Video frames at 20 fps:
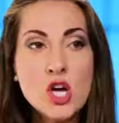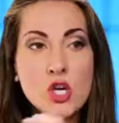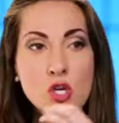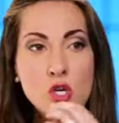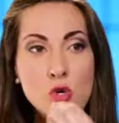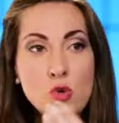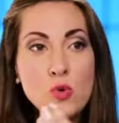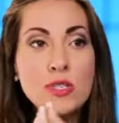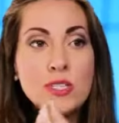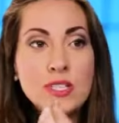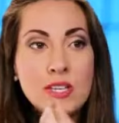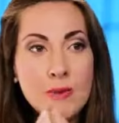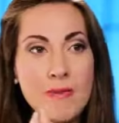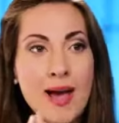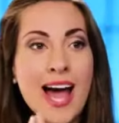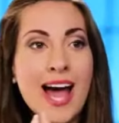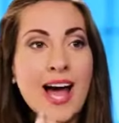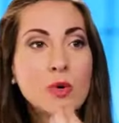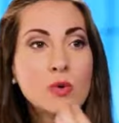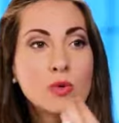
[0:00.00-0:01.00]
you
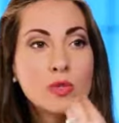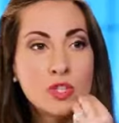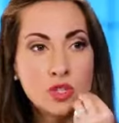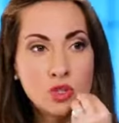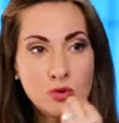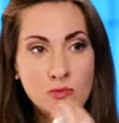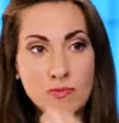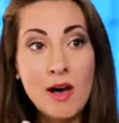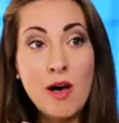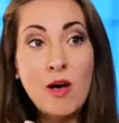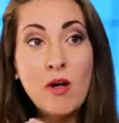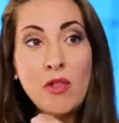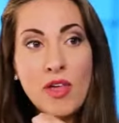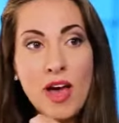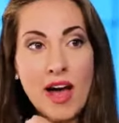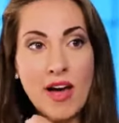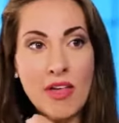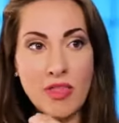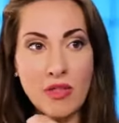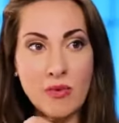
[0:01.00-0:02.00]
somehow smell
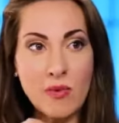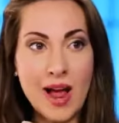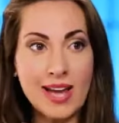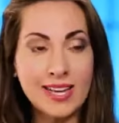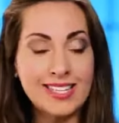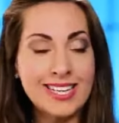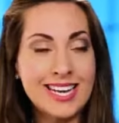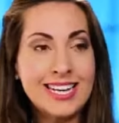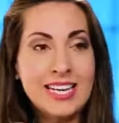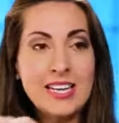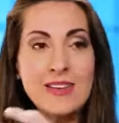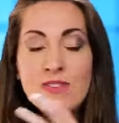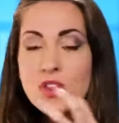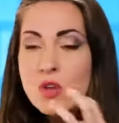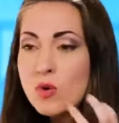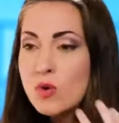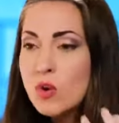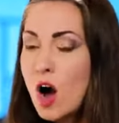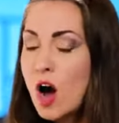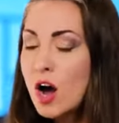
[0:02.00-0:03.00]
that threat. And even
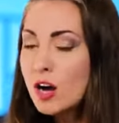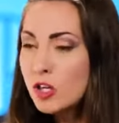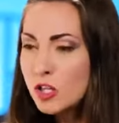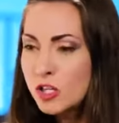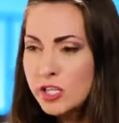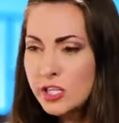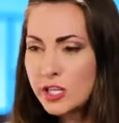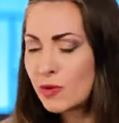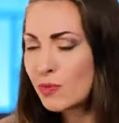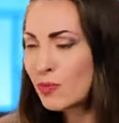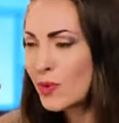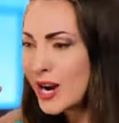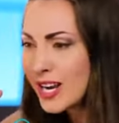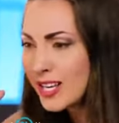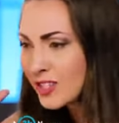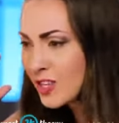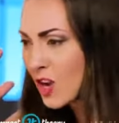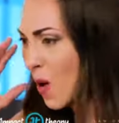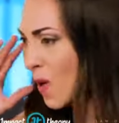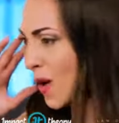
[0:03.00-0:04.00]
though consciously your brain
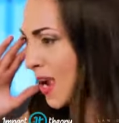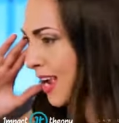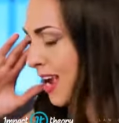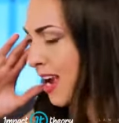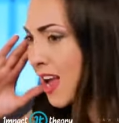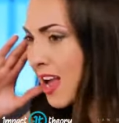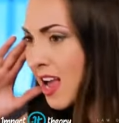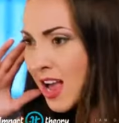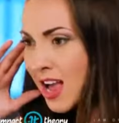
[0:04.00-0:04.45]
is going,